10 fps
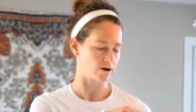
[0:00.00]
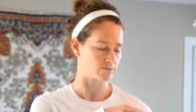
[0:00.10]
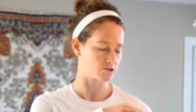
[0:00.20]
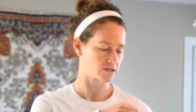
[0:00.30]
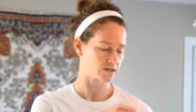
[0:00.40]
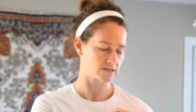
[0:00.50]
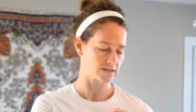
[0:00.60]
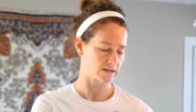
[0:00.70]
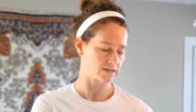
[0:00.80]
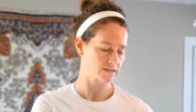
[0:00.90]
I'm just going to
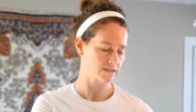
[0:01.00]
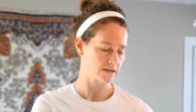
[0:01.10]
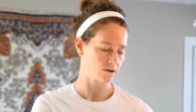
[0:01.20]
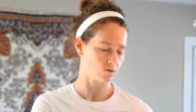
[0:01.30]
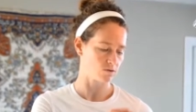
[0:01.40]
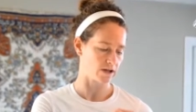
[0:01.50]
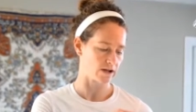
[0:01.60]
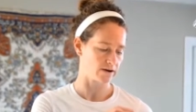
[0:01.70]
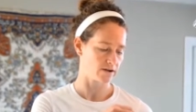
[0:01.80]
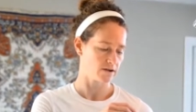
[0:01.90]
take, it doesn't take a whole
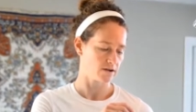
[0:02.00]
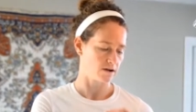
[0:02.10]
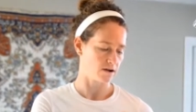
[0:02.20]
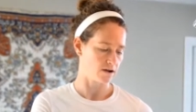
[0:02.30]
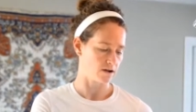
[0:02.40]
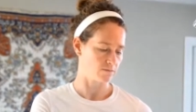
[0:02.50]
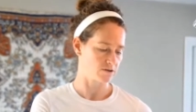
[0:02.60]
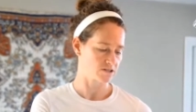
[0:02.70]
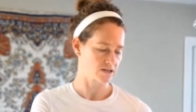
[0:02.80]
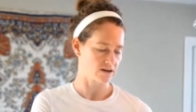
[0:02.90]
lot, but
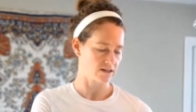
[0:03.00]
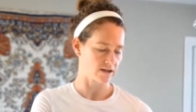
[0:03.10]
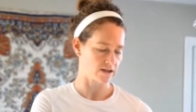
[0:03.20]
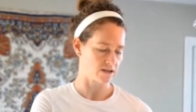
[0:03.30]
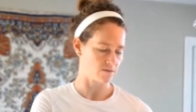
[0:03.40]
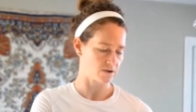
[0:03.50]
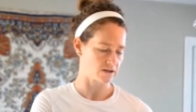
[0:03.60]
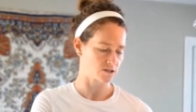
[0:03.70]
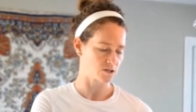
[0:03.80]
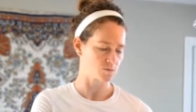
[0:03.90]
just kind of like a heaping
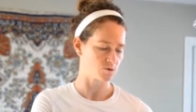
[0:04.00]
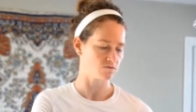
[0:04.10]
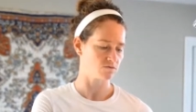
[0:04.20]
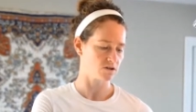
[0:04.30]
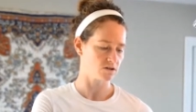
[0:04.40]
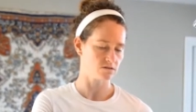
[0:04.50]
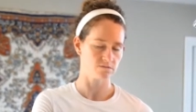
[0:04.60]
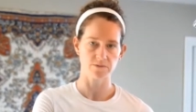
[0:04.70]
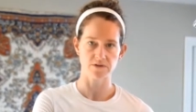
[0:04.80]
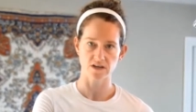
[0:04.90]
spoonful,
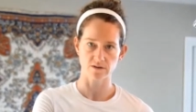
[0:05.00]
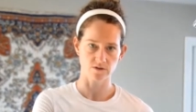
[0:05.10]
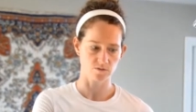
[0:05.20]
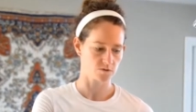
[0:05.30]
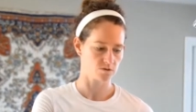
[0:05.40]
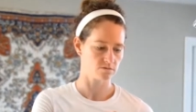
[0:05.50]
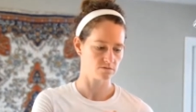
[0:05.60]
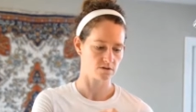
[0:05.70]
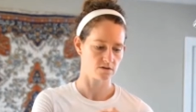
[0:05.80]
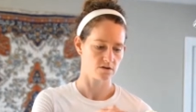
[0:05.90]
maybe a tablespoon,
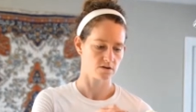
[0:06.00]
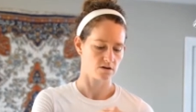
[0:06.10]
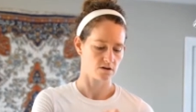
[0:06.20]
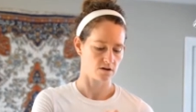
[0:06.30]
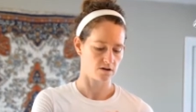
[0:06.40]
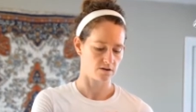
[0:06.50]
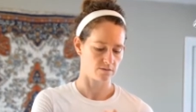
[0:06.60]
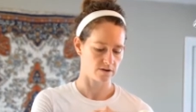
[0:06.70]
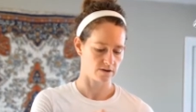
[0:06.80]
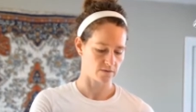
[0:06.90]

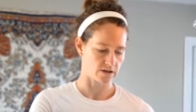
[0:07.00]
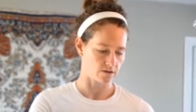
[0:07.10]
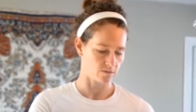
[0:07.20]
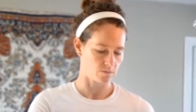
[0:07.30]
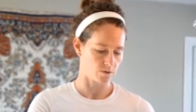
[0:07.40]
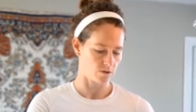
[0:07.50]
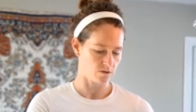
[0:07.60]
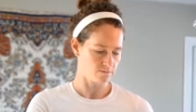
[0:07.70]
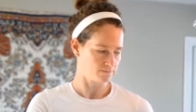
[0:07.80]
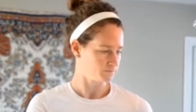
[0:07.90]
in my little bowl.